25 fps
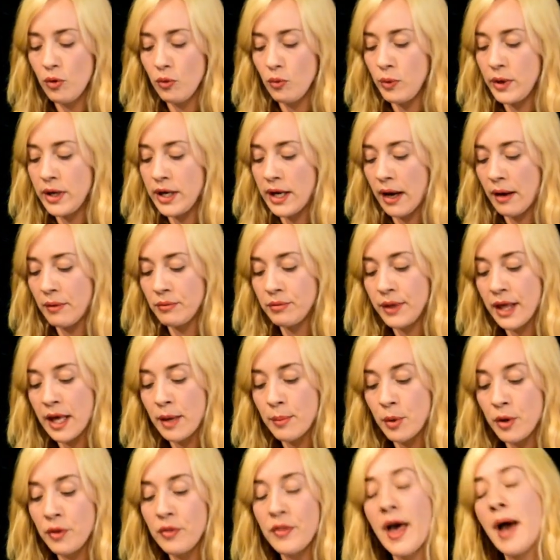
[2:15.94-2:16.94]
We have
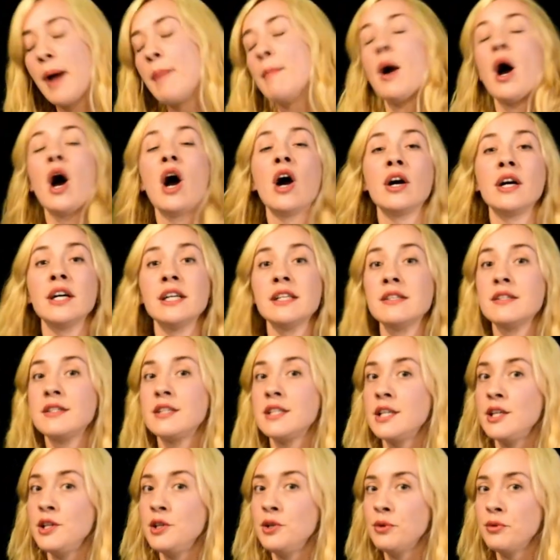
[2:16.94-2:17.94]
labeled them
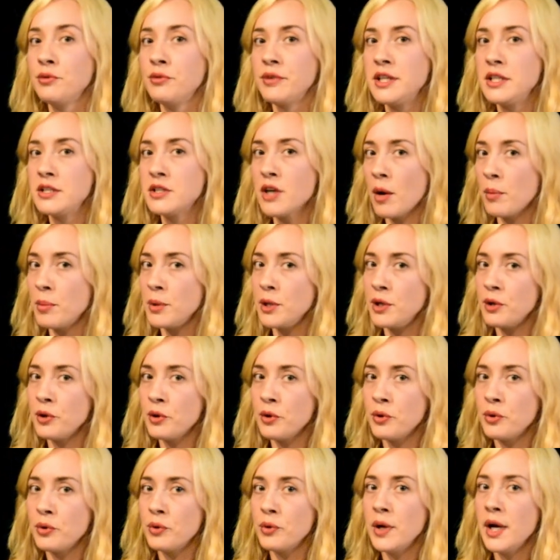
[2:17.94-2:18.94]

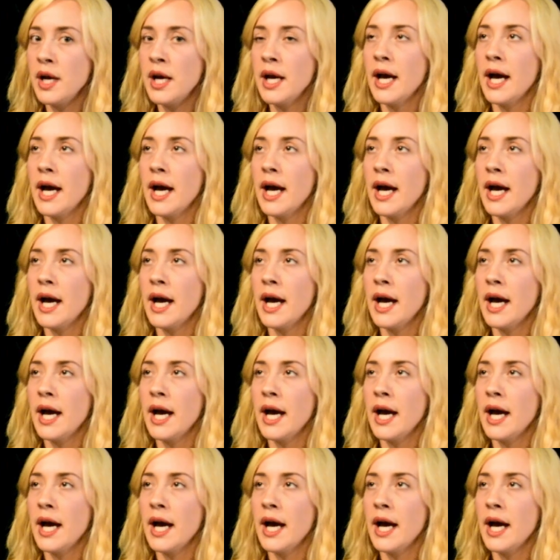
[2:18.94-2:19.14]
RSTUVW